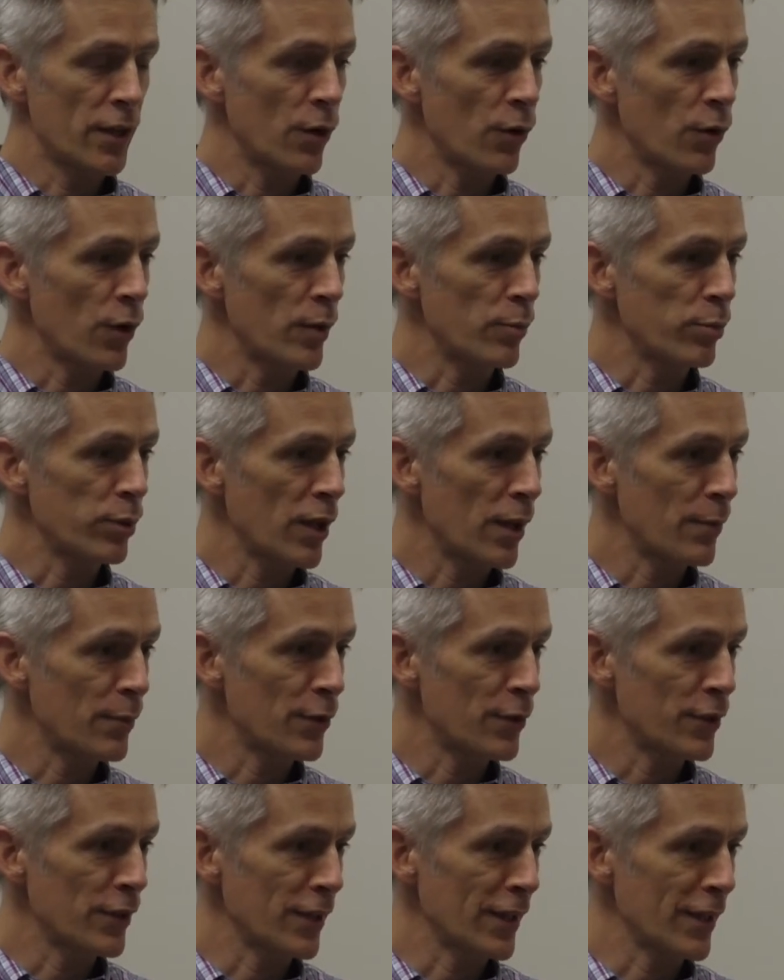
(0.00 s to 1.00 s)
you know a
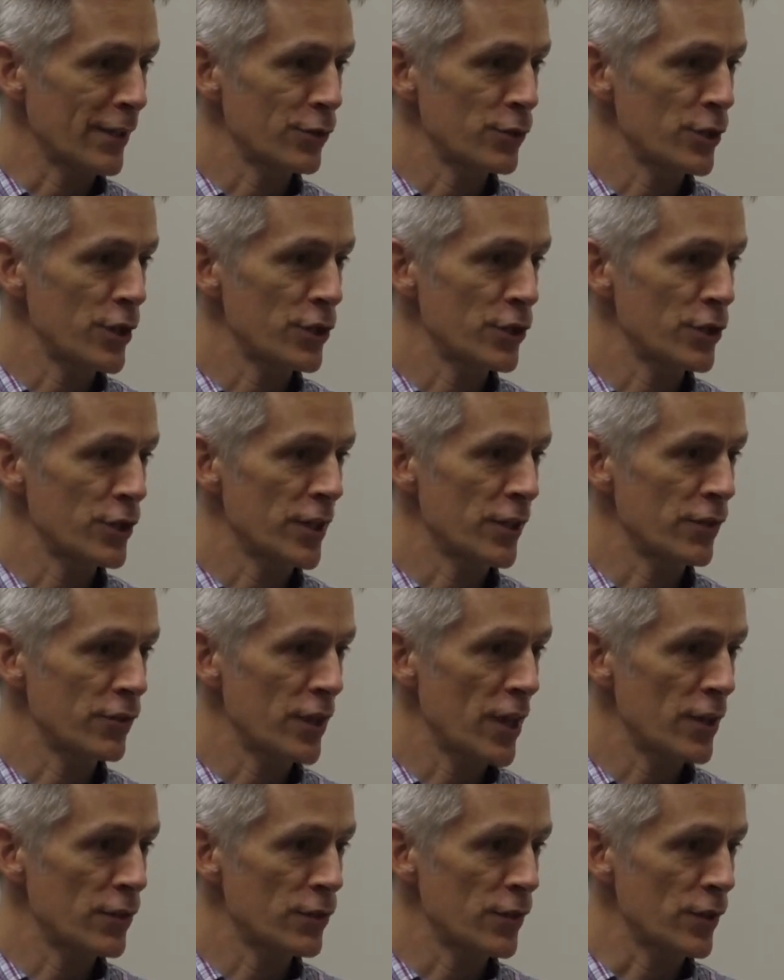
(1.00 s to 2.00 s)
plumber an electrician
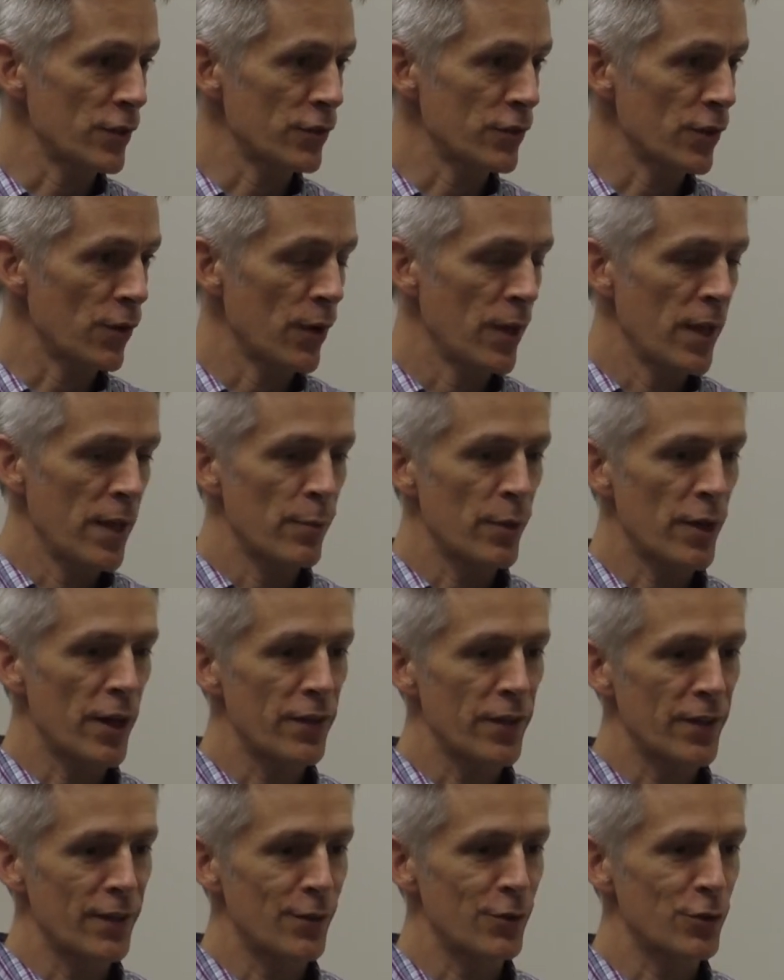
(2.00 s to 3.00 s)
etc so
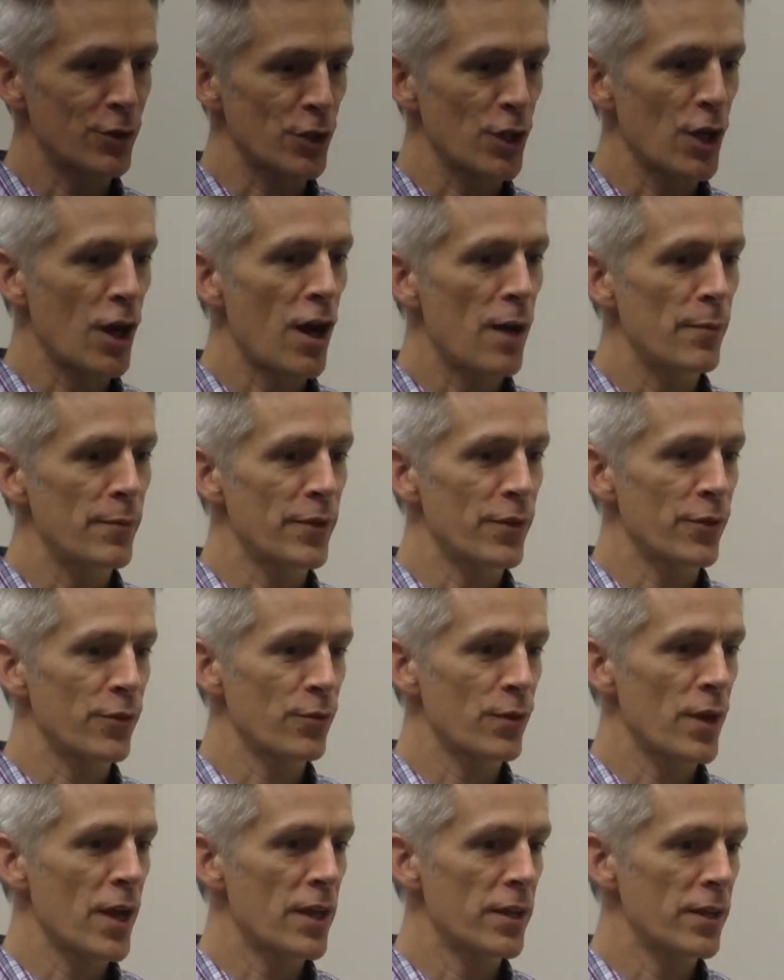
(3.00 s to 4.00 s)
but i think there's a
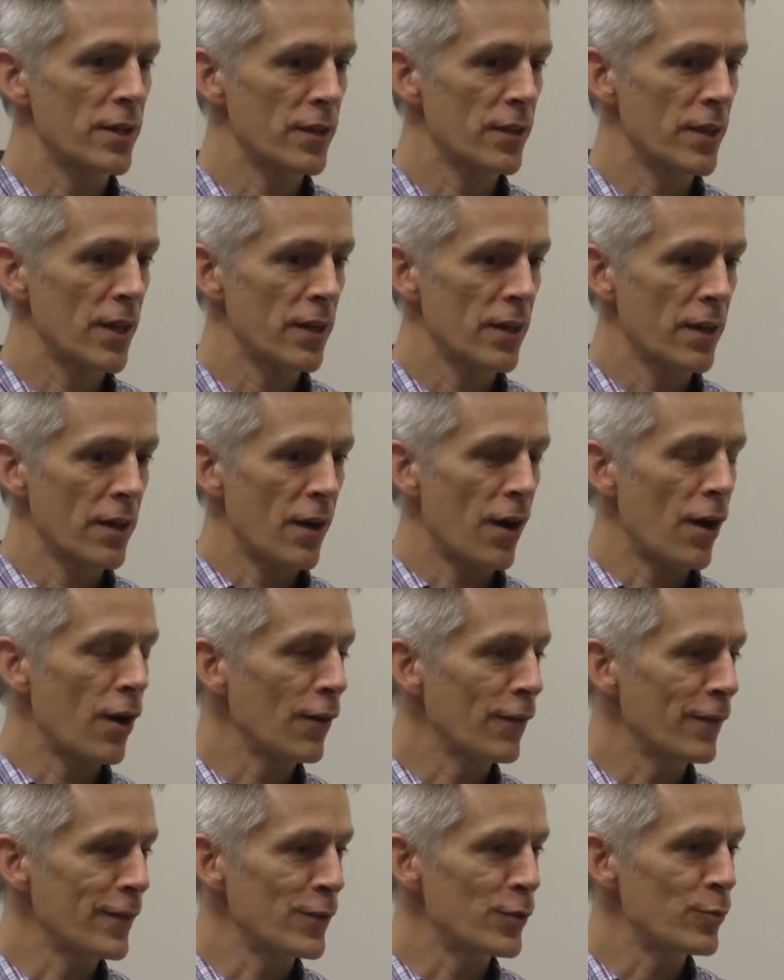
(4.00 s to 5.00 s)
common thread in that
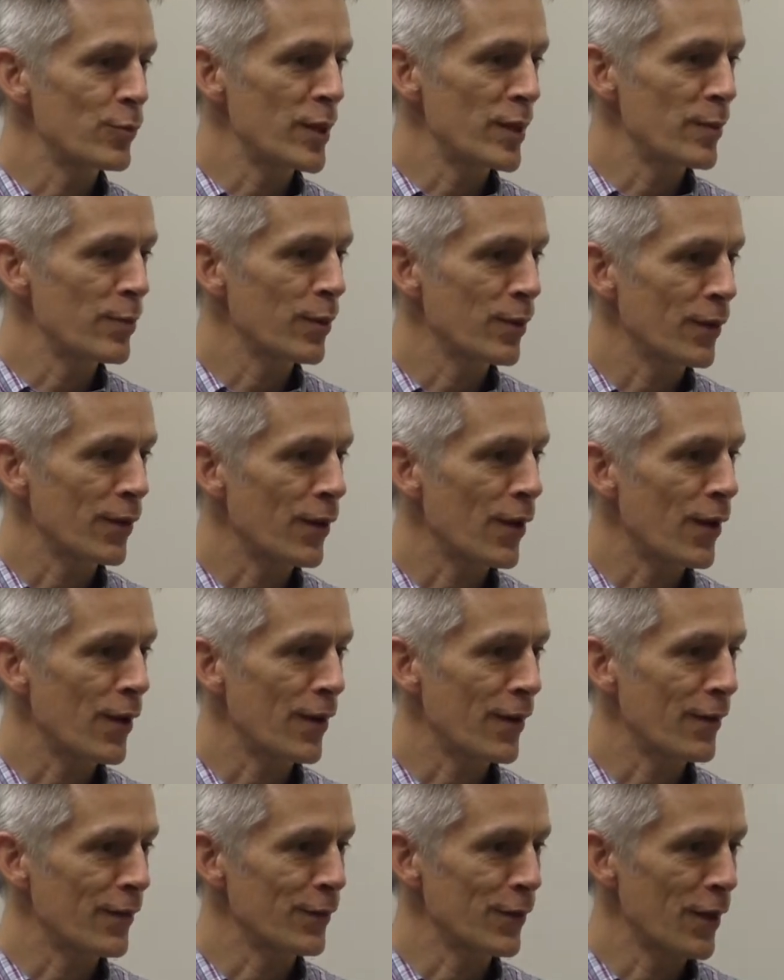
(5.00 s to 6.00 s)
all these
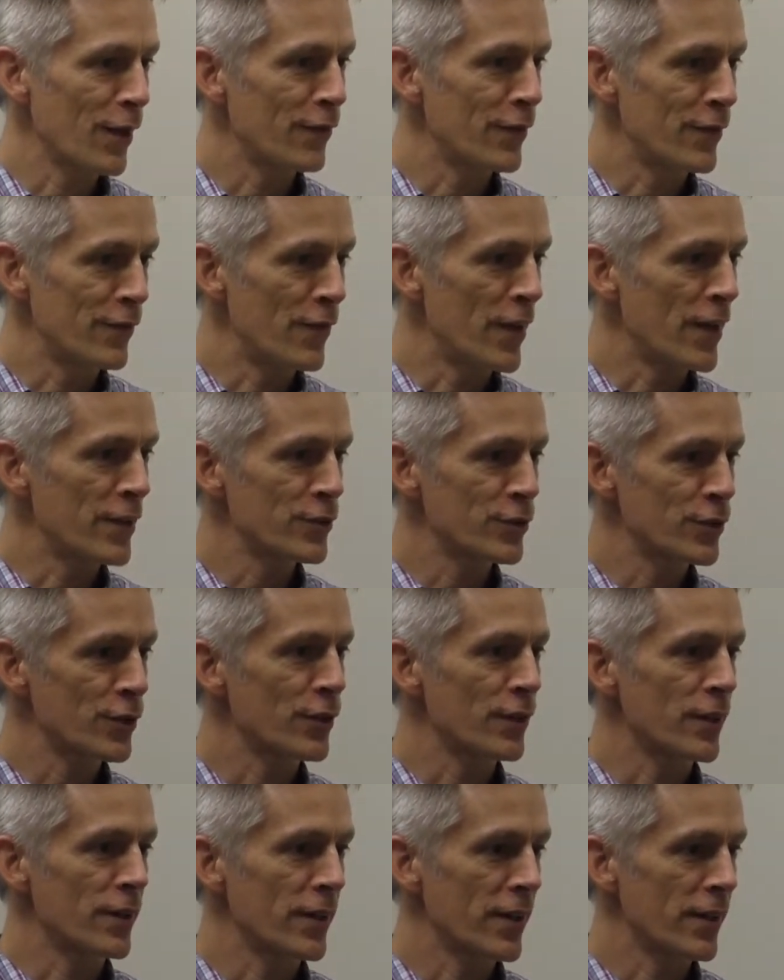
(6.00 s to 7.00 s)
people uh, love
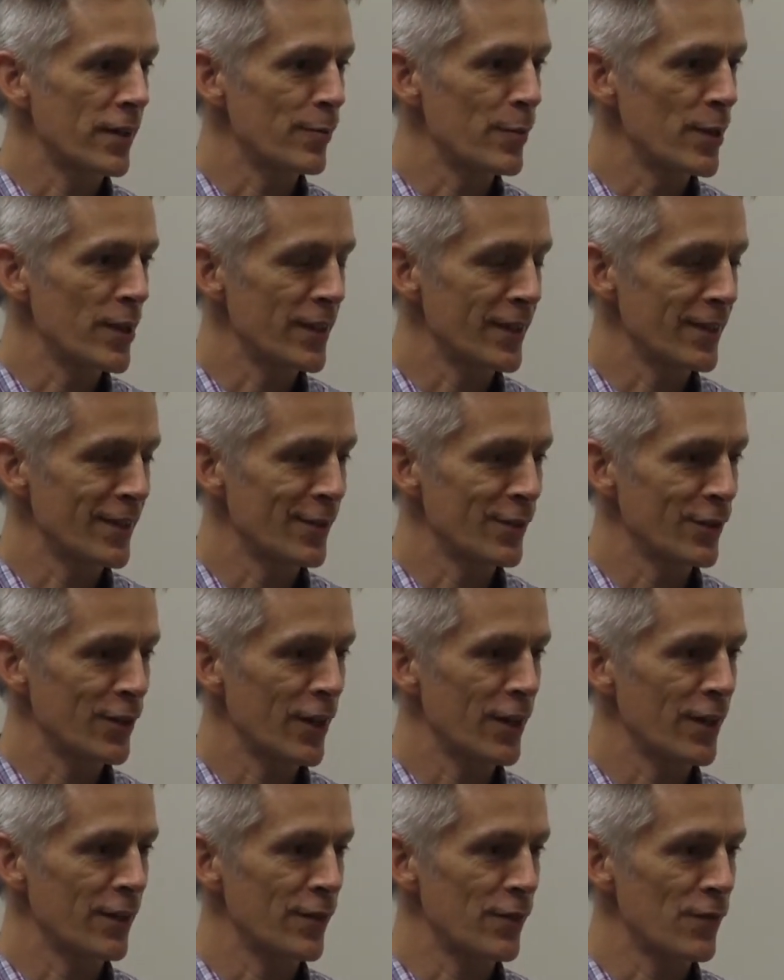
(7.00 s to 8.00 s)
adventure and, and, being in
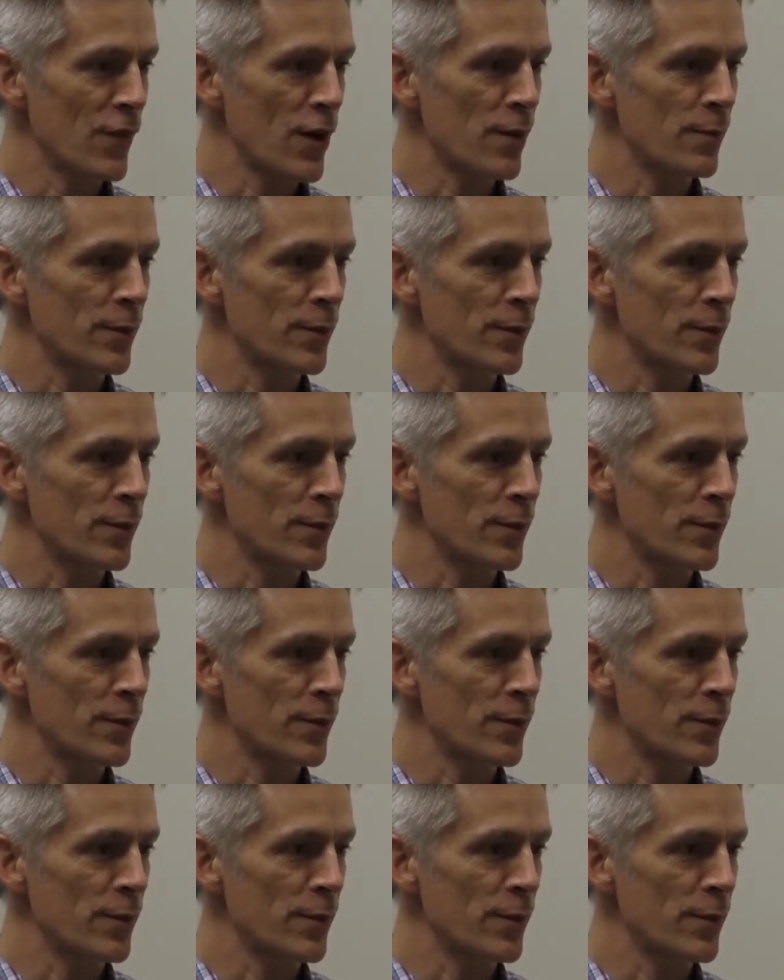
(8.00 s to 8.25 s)
these kind of